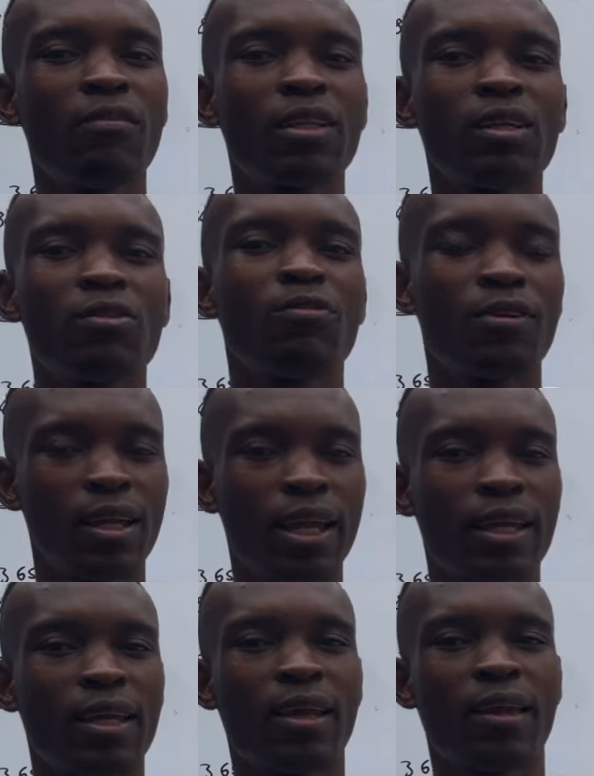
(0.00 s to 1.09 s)
that you feel
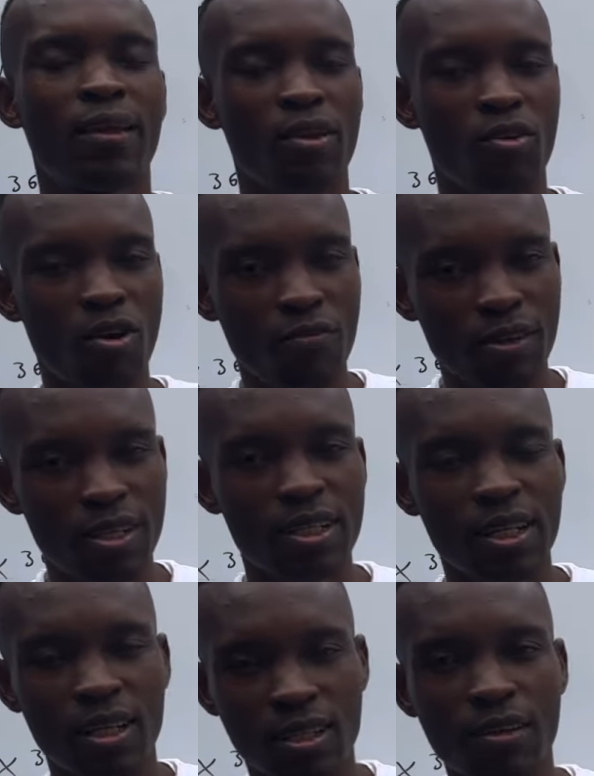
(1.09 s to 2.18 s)
like you are facing
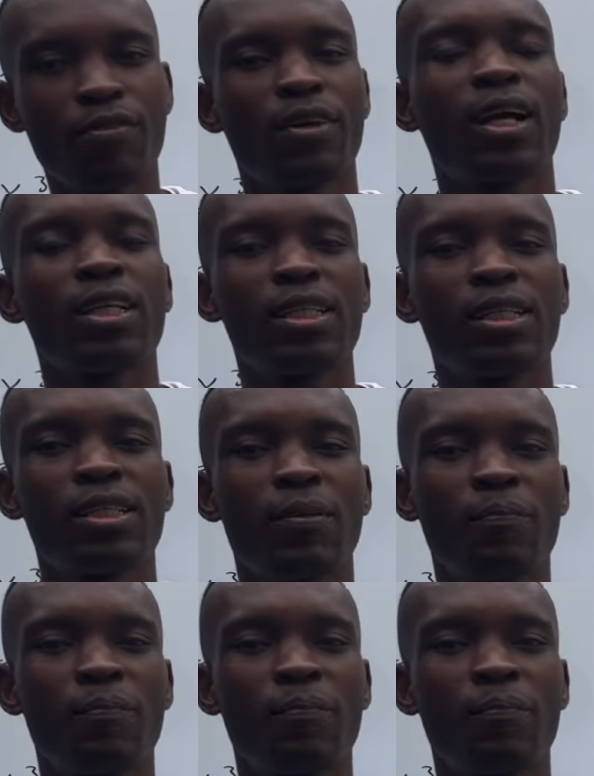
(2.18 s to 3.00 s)
a difficulties.